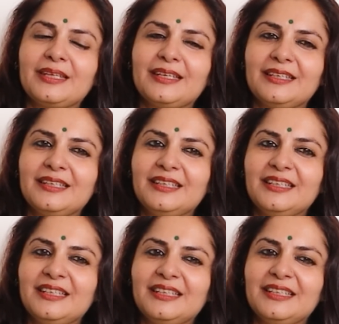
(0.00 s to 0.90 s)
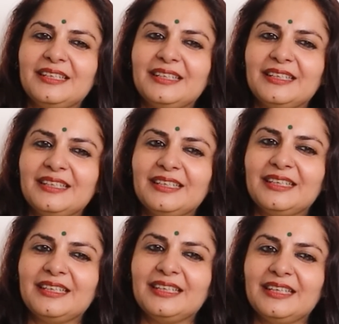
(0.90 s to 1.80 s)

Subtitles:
Nobody speaks.